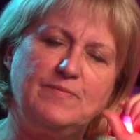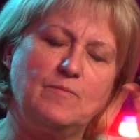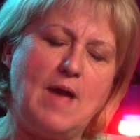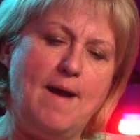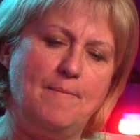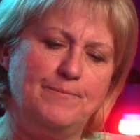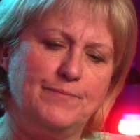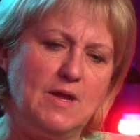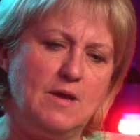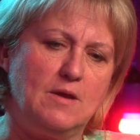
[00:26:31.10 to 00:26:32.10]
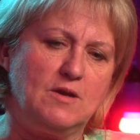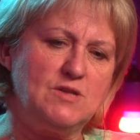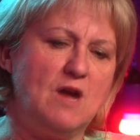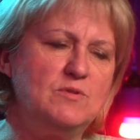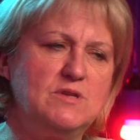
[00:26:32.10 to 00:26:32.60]

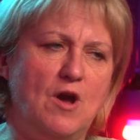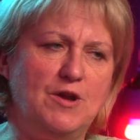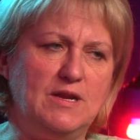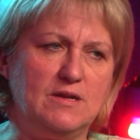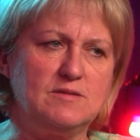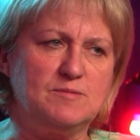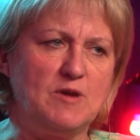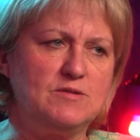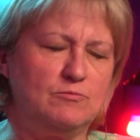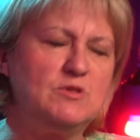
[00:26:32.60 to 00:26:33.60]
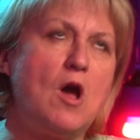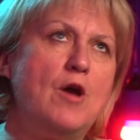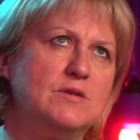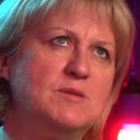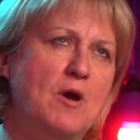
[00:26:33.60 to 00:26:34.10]
I was only in it,
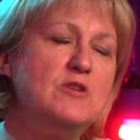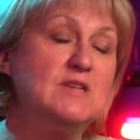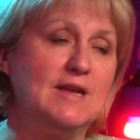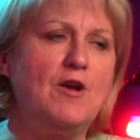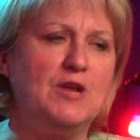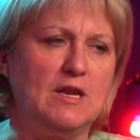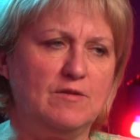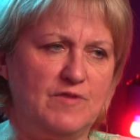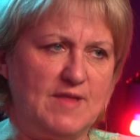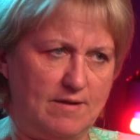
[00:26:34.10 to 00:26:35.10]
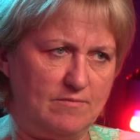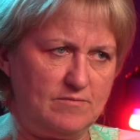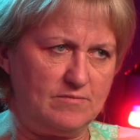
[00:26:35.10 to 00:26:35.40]
supposedly only in it for that,